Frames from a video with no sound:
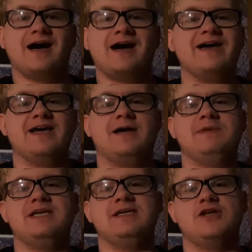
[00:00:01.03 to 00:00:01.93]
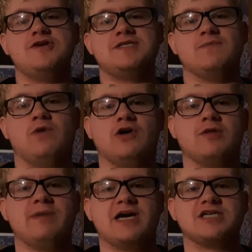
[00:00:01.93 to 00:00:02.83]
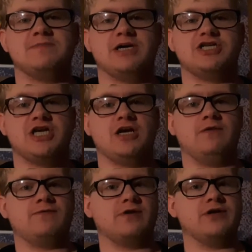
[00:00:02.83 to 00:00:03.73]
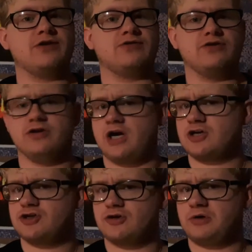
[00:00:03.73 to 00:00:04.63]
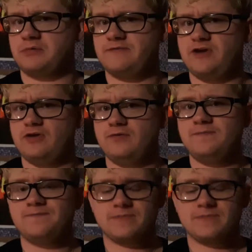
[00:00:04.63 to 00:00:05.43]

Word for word: Hi, I'm E.D. Lewis, and welcome back to my channel for another Nocturnal Review.